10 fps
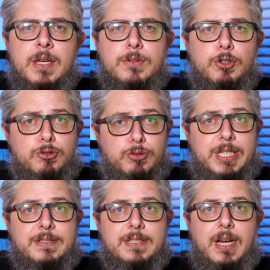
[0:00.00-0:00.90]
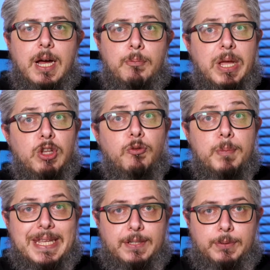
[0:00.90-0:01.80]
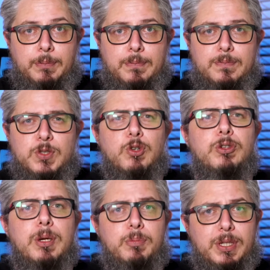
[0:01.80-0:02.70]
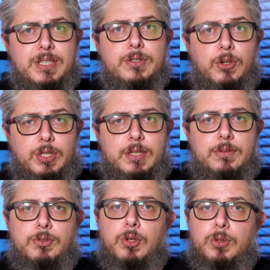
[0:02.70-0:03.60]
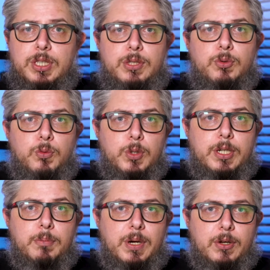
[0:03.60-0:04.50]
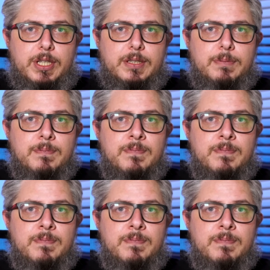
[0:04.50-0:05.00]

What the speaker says: Those rings are made of metal, so they're pretty solid, don't need to worry about it.